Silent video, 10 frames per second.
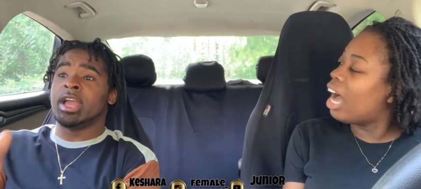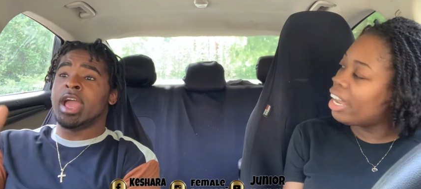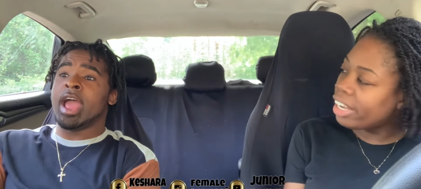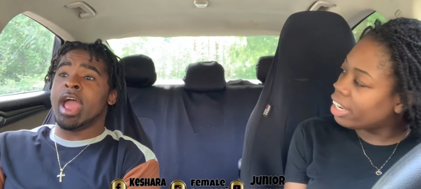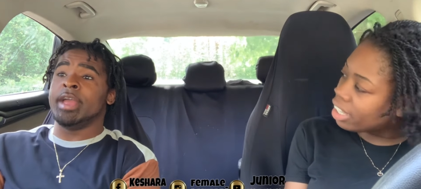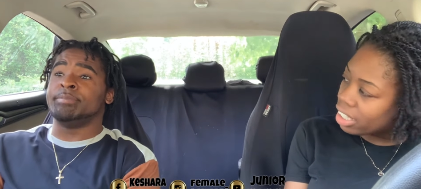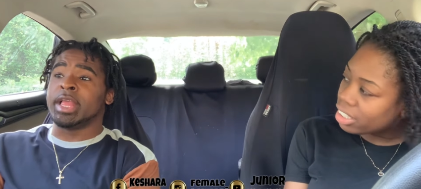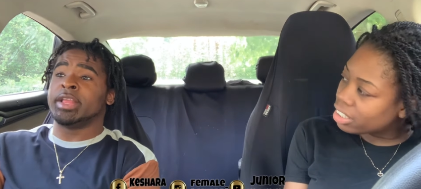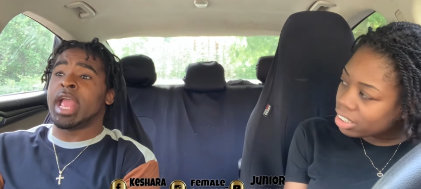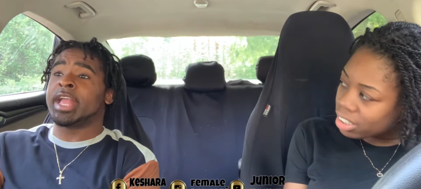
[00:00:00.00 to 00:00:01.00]
Speaker 1: I didn't.
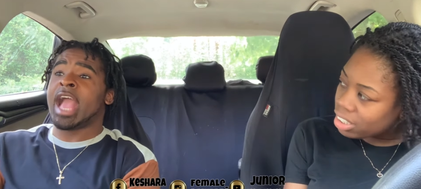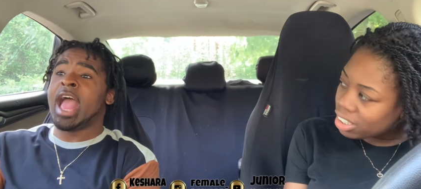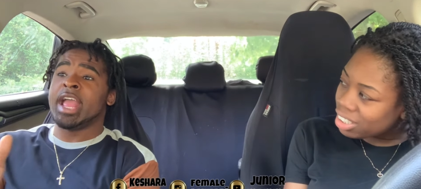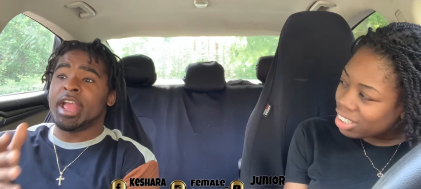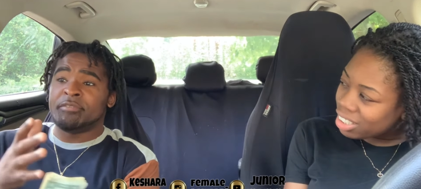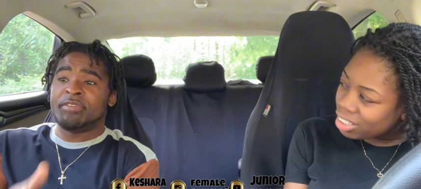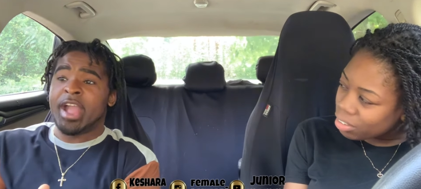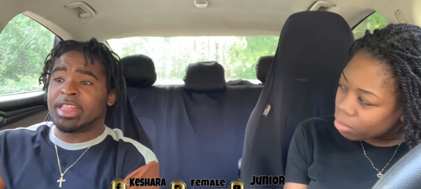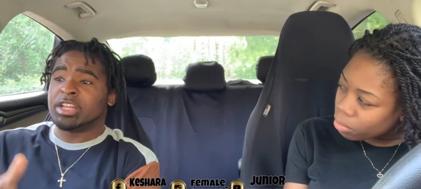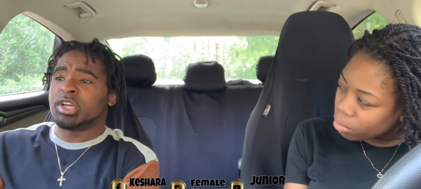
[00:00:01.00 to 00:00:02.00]
It, it got
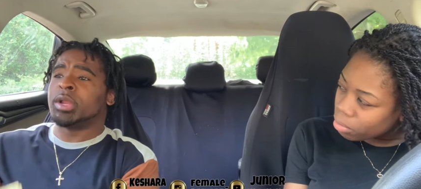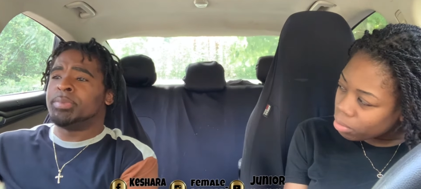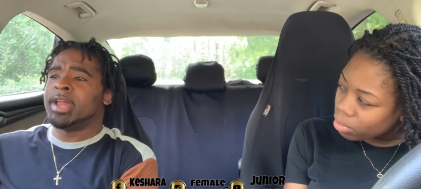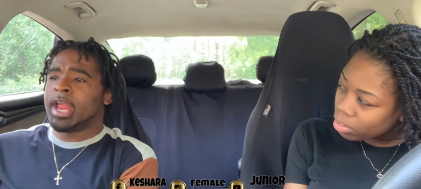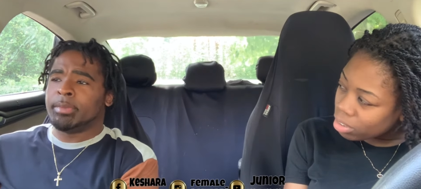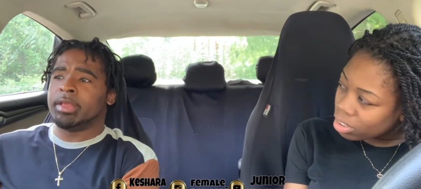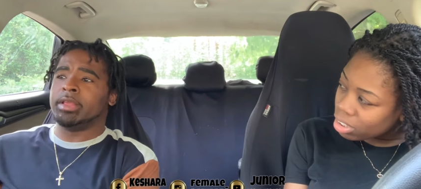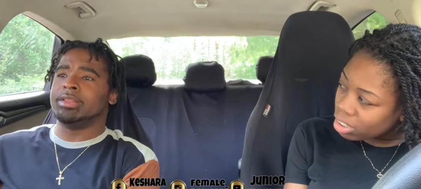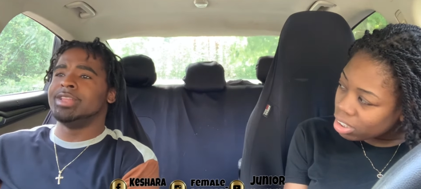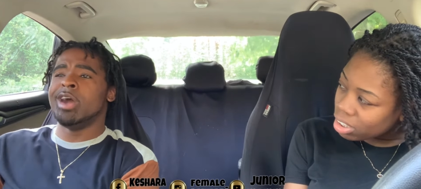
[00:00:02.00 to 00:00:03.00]
infected trying to blame me.
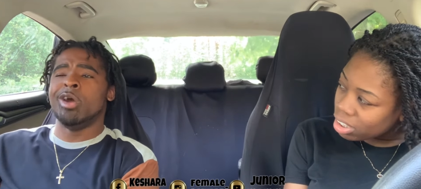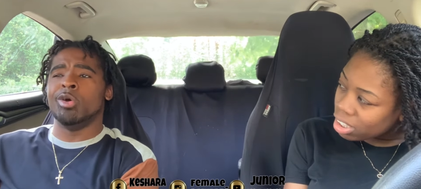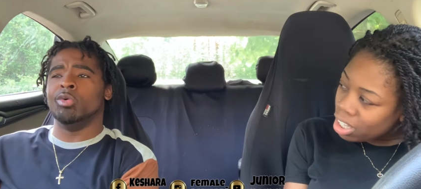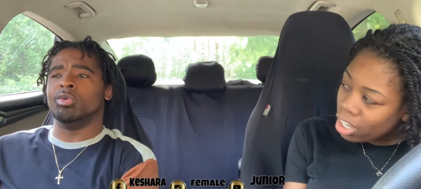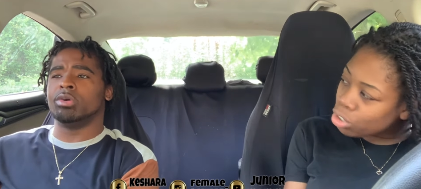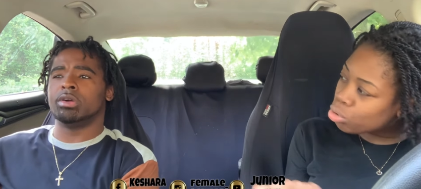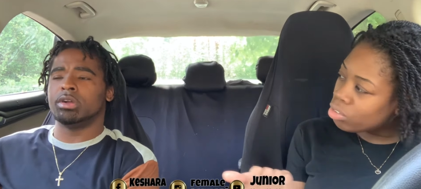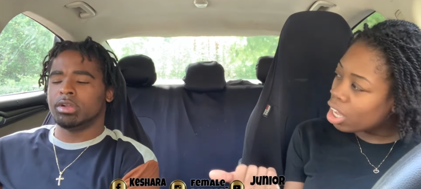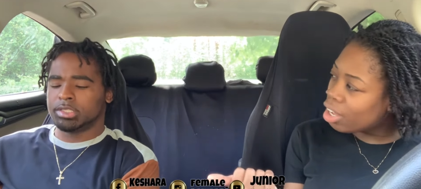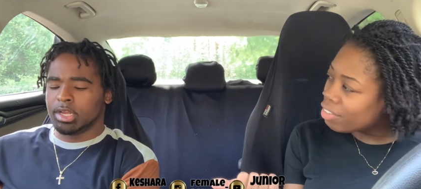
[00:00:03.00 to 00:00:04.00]
No. Is you
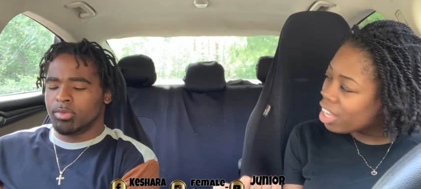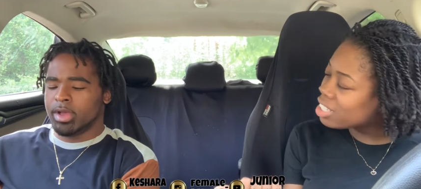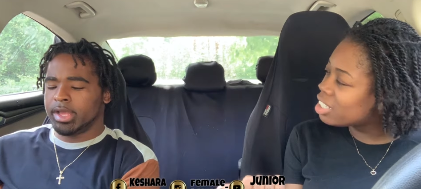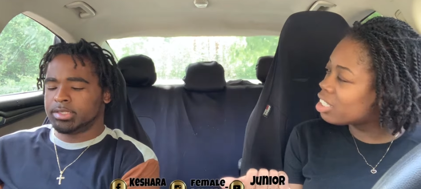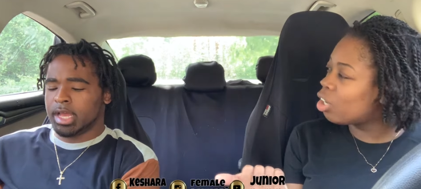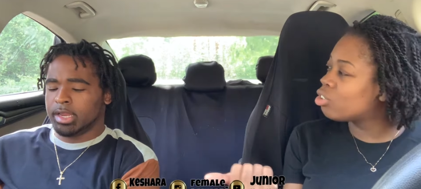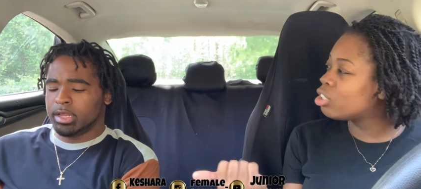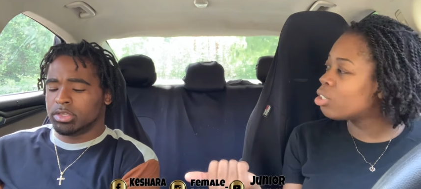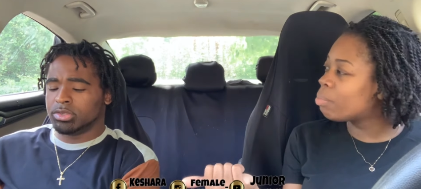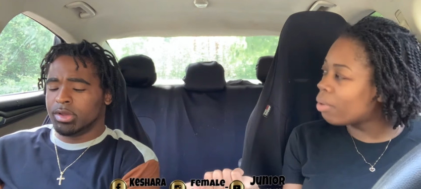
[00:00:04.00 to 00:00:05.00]
down? Your ass out of
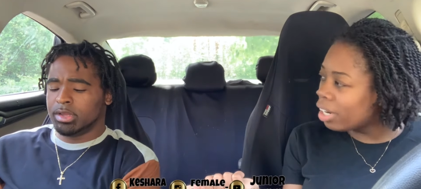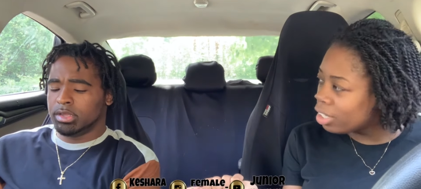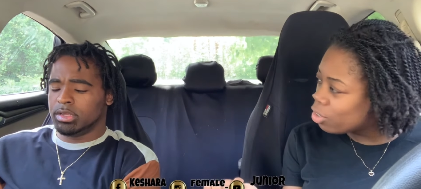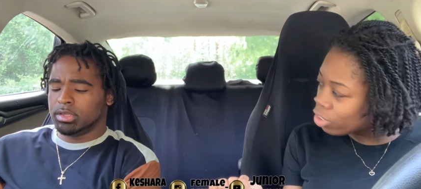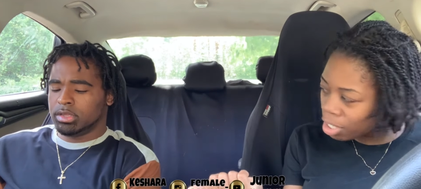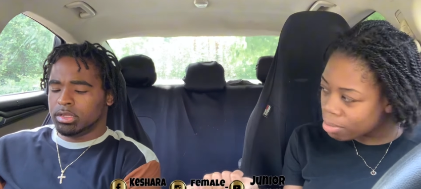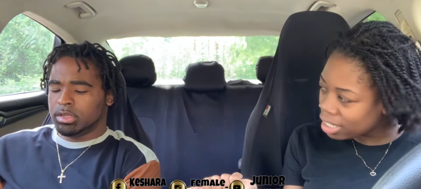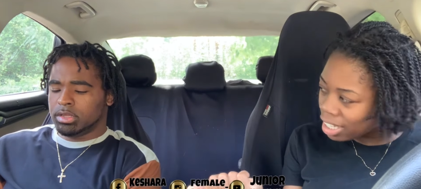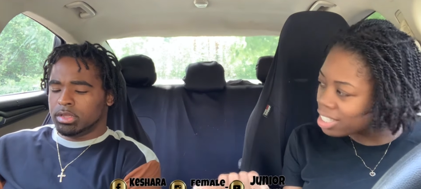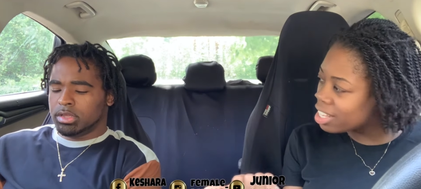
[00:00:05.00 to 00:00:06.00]
there, You gonna keep
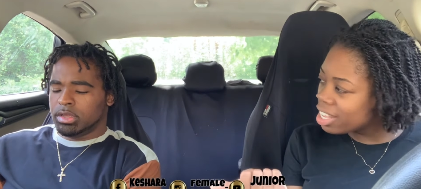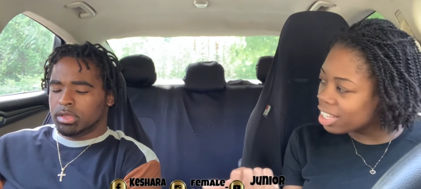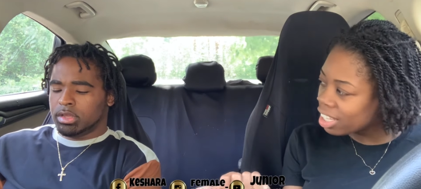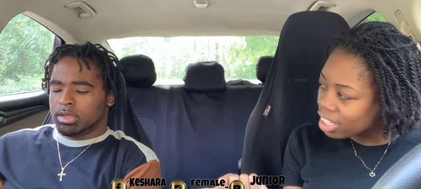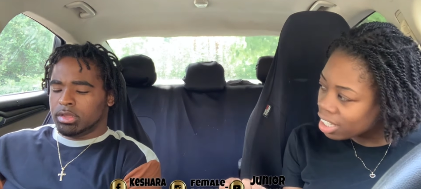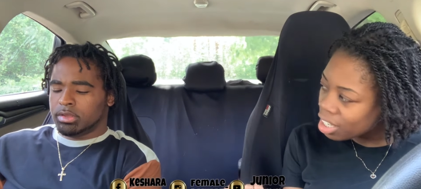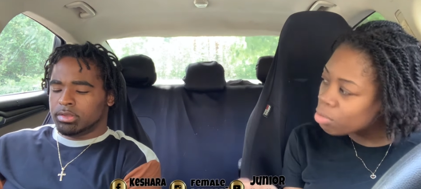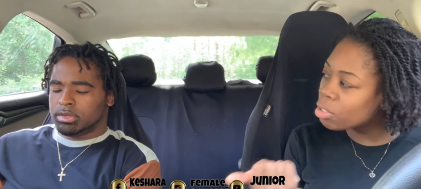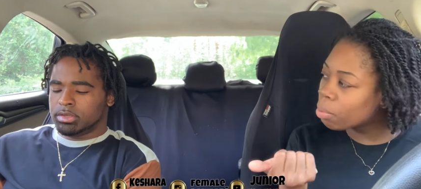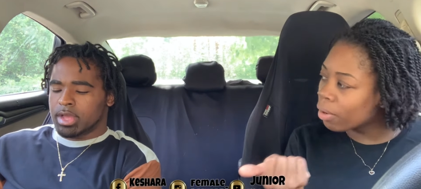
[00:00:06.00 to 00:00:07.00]
Speaker 2: saying the same thing? It
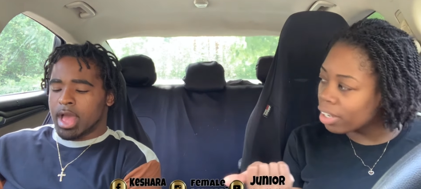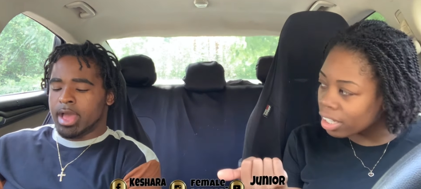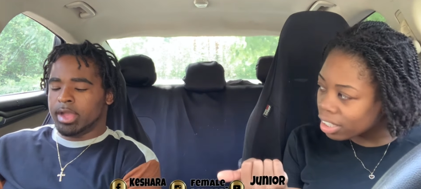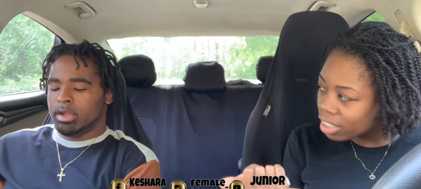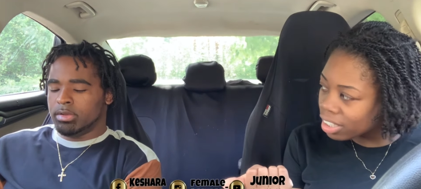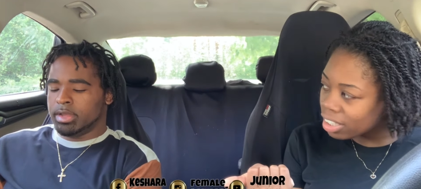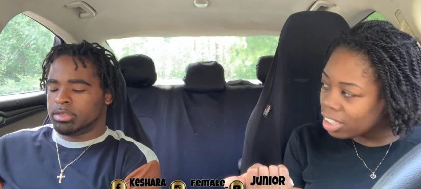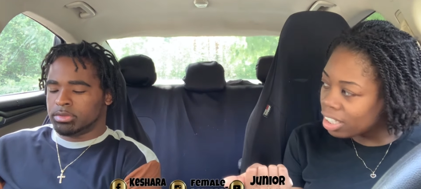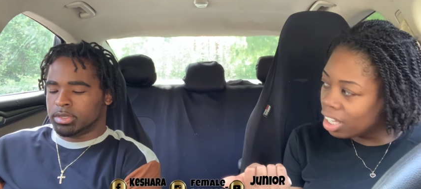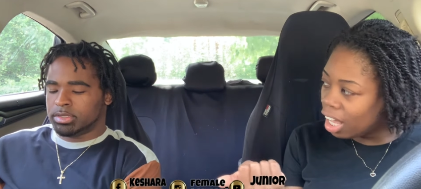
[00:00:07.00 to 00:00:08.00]
was a prank. All right,
Speaker 1: go ahead,
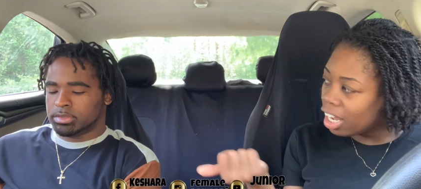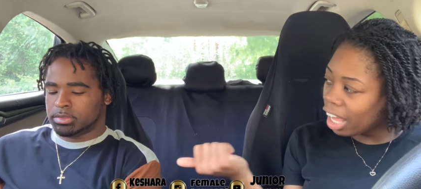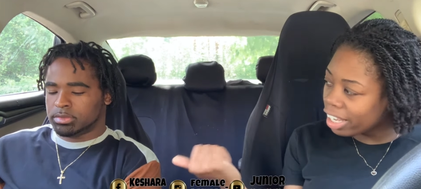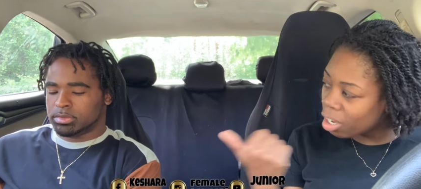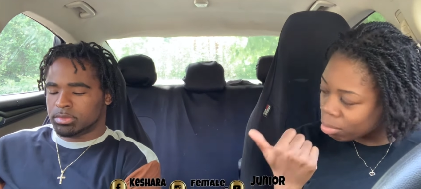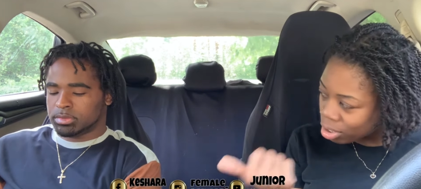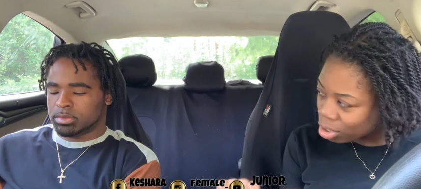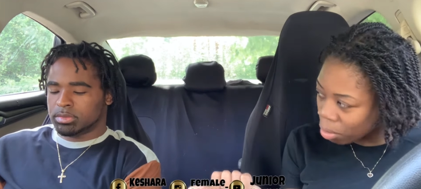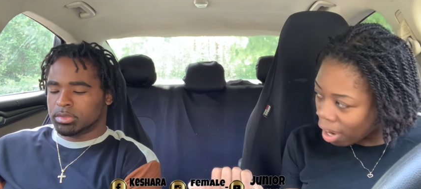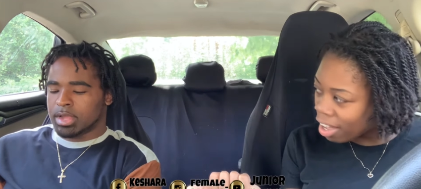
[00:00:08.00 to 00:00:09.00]
Sean. Like, comment,
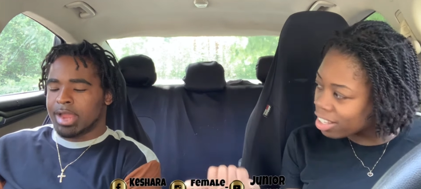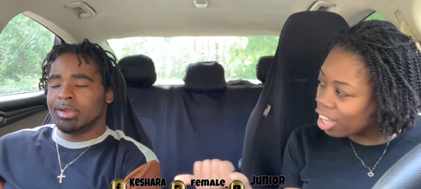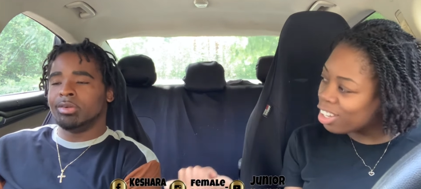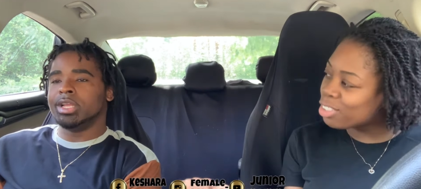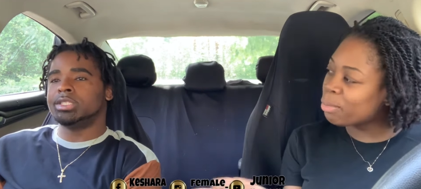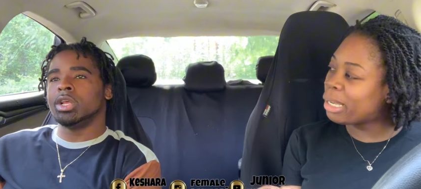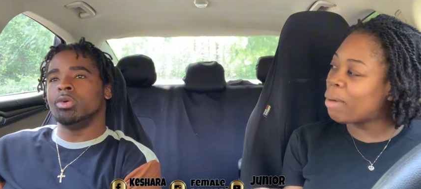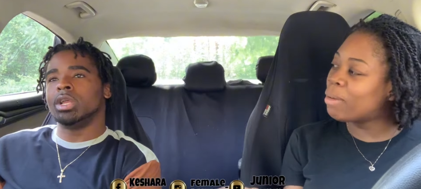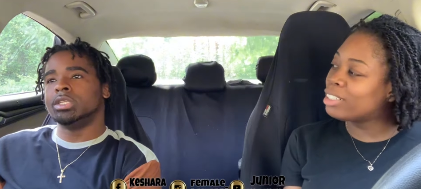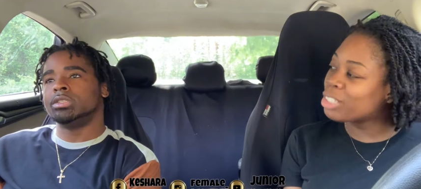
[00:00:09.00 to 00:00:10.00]
Speaker 2: subscribe. Ain't no get your
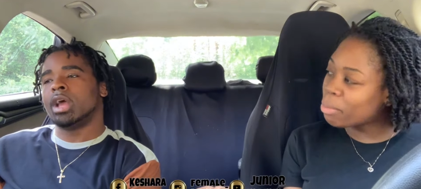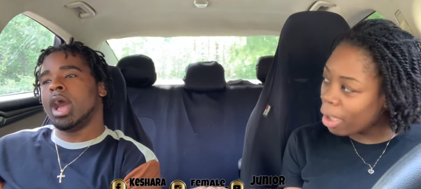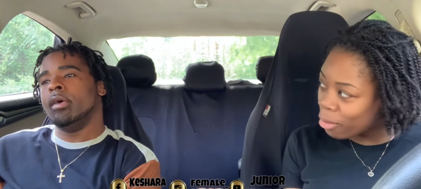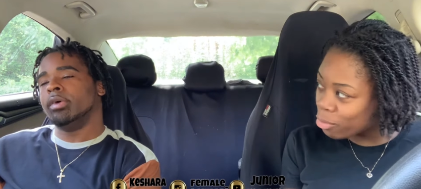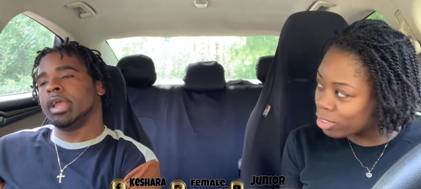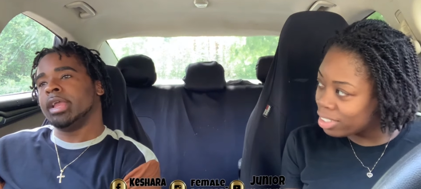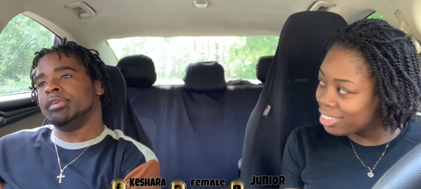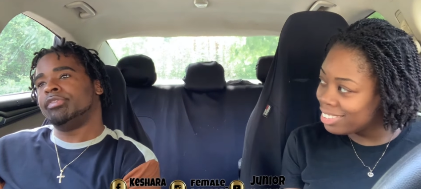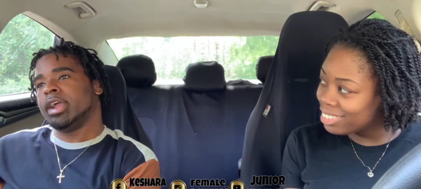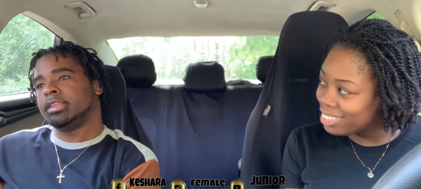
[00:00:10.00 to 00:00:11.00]
bitch. Ah, okay,
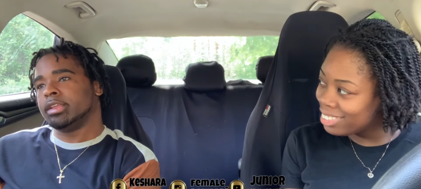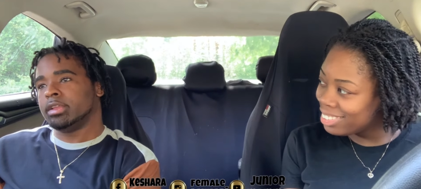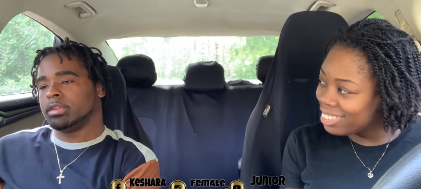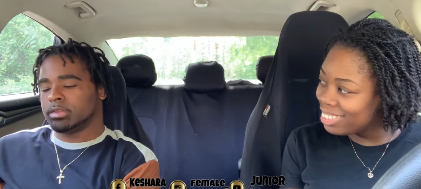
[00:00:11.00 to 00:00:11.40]
infected.